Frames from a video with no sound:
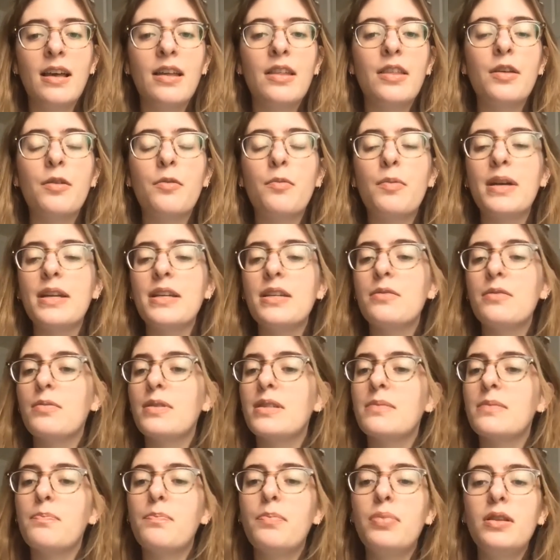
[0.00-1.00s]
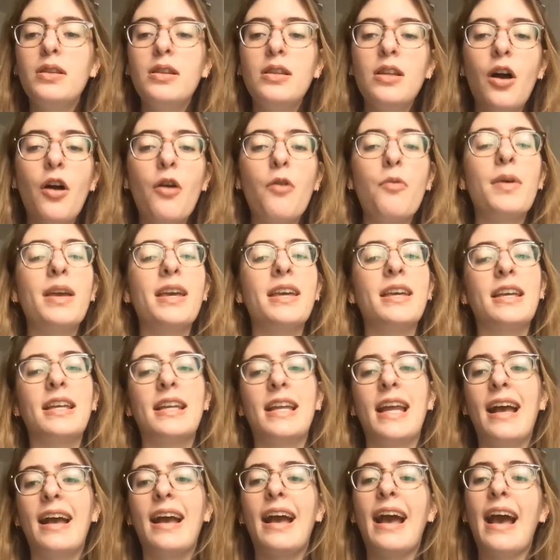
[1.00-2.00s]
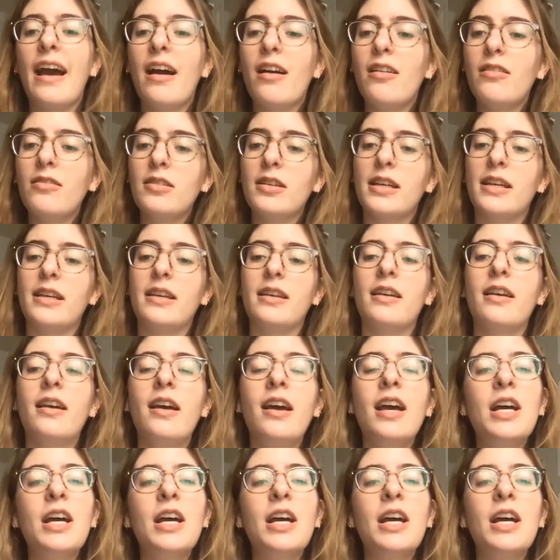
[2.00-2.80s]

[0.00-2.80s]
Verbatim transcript: The wind was blowing and howling.